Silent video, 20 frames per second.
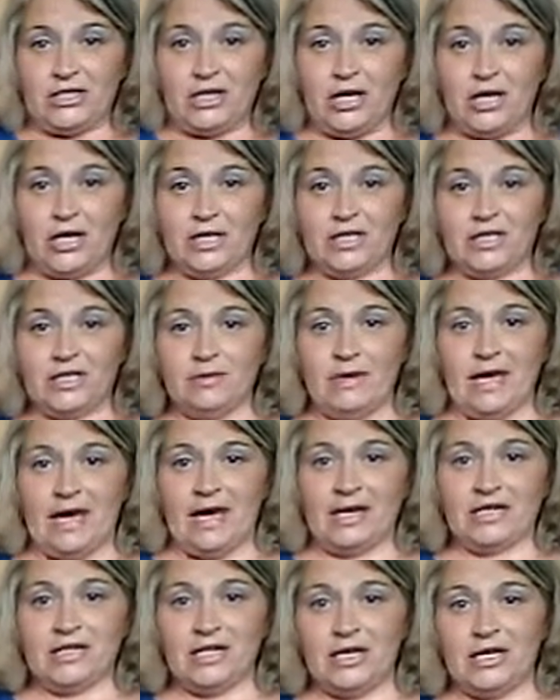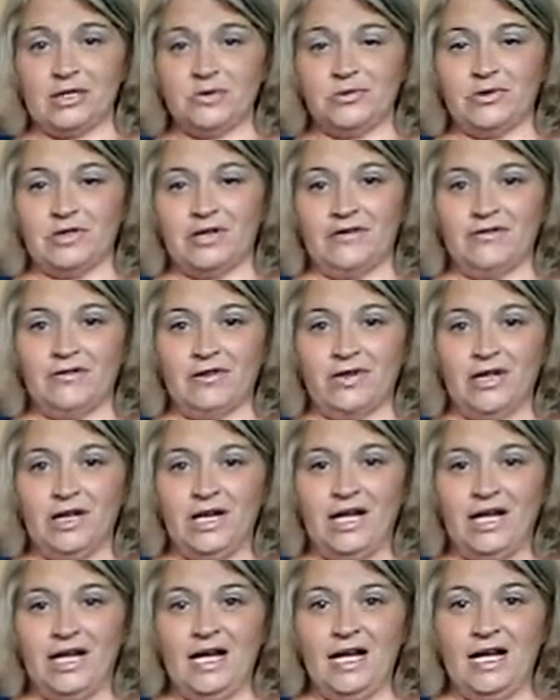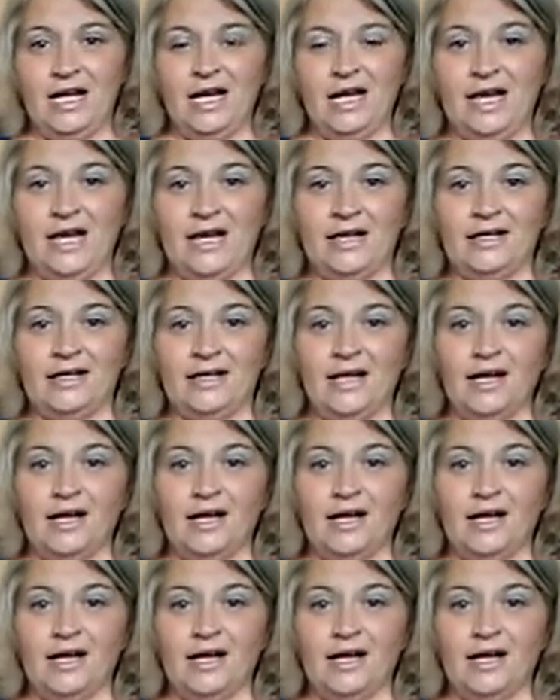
tucks and the back tucks, whatever. And